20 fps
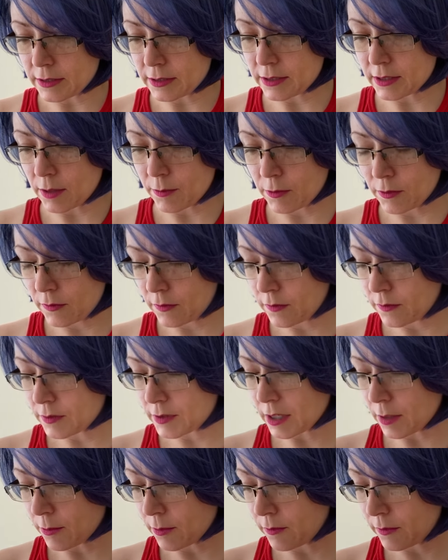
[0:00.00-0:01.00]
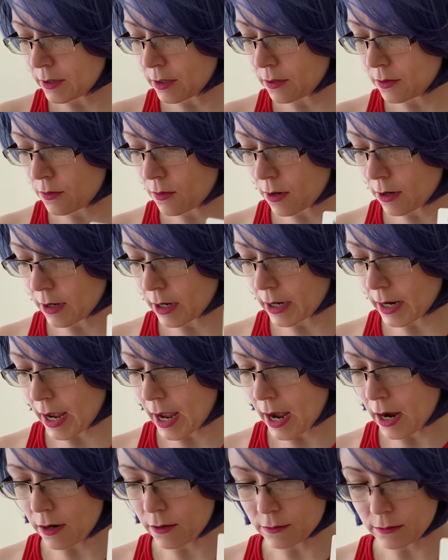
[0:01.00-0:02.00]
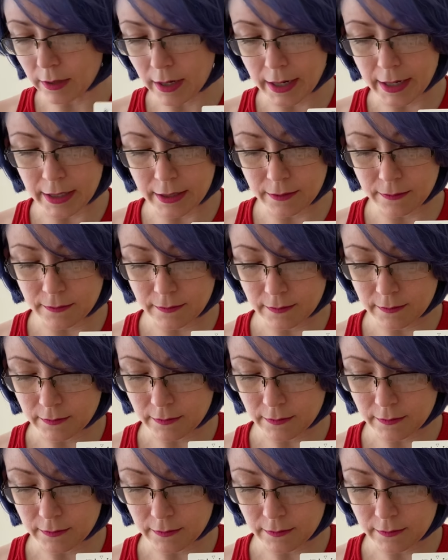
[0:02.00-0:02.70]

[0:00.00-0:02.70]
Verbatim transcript: some of you are going to outright